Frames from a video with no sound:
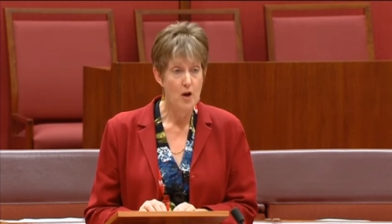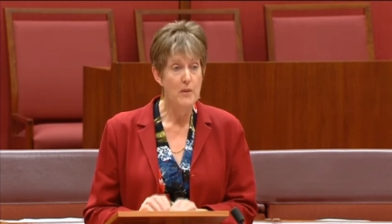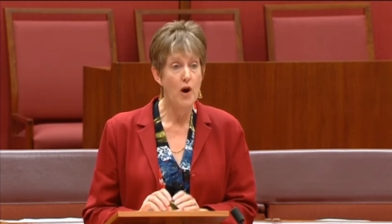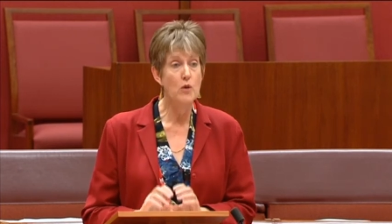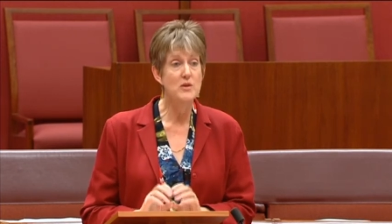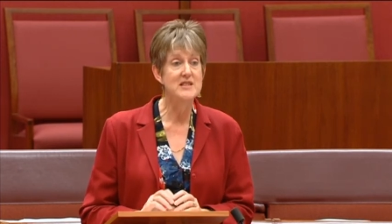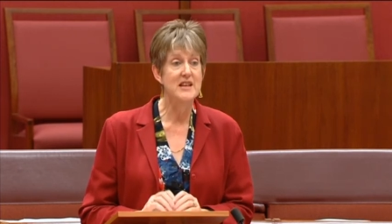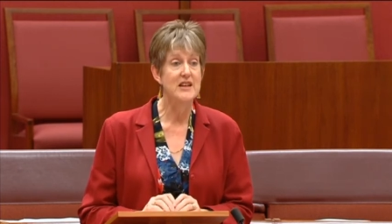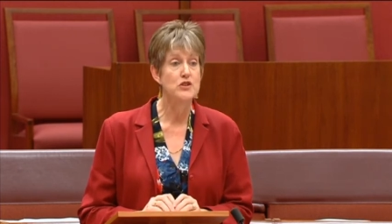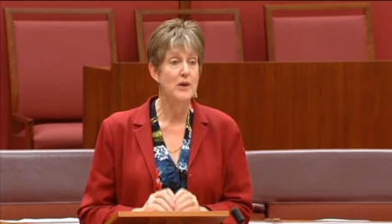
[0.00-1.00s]
Poh was
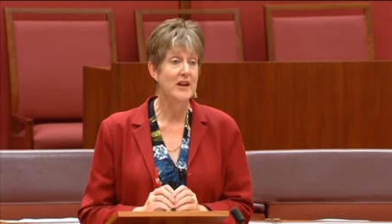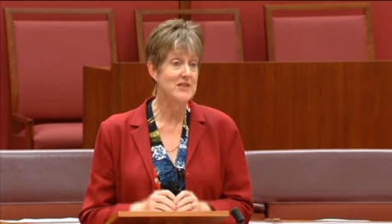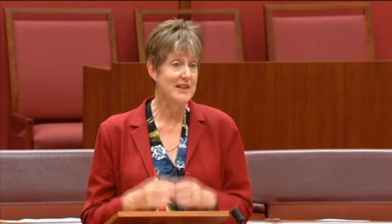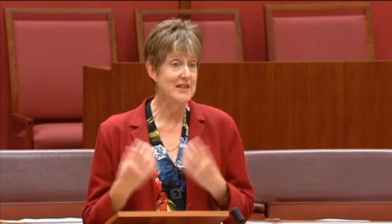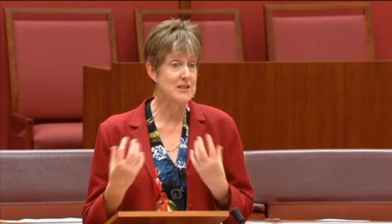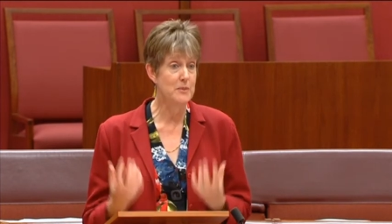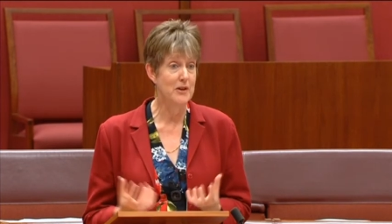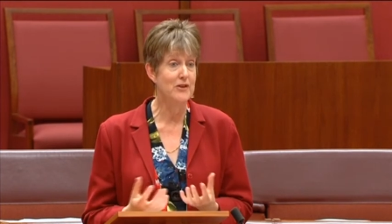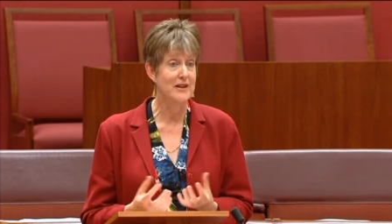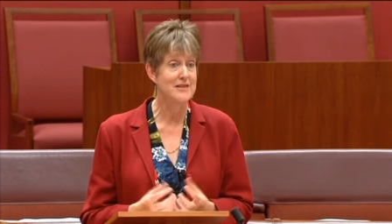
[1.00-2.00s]
there to actually
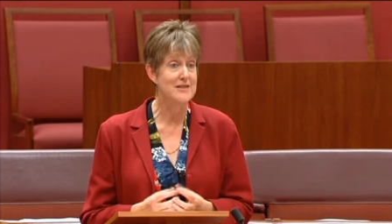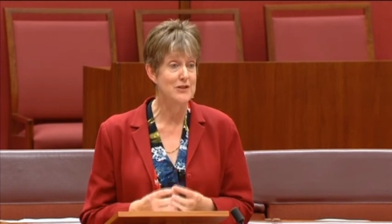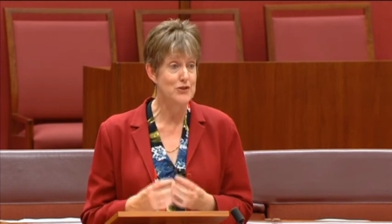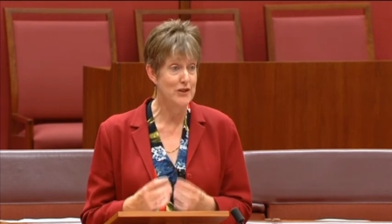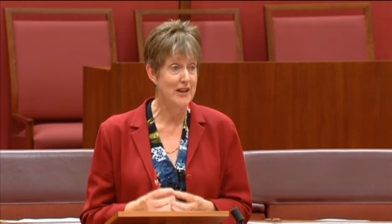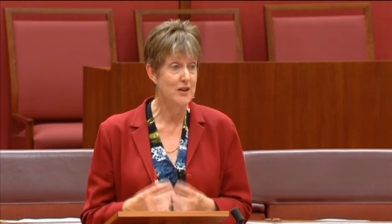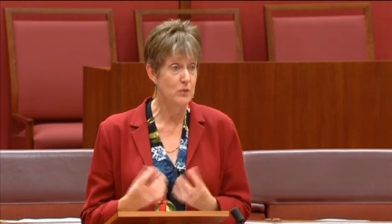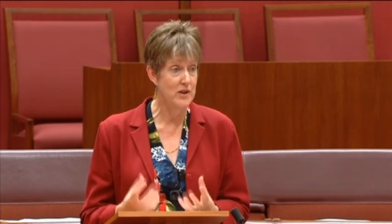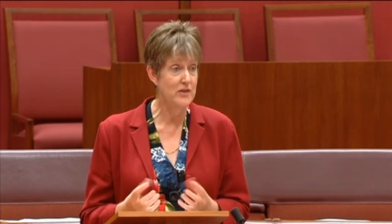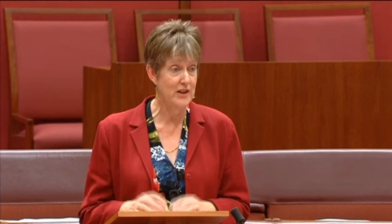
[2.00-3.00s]
experience the trek
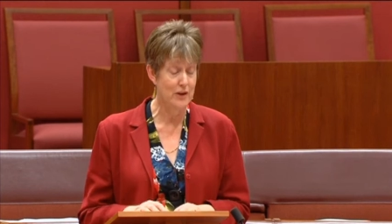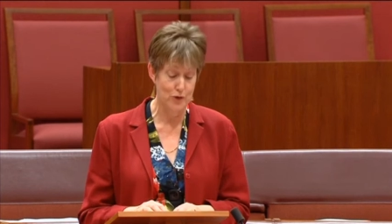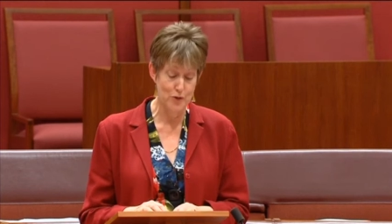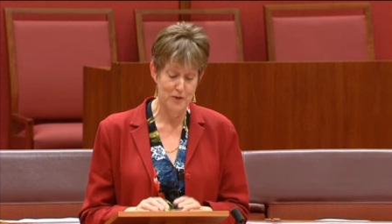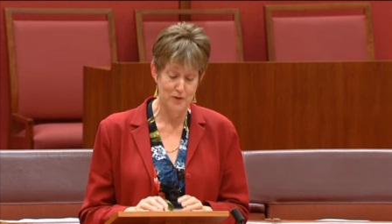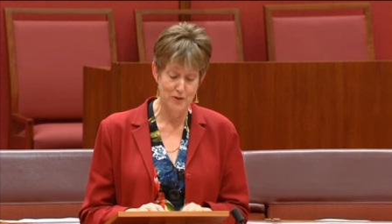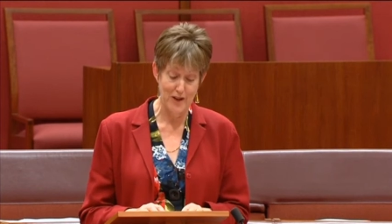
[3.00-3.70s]
with a group of,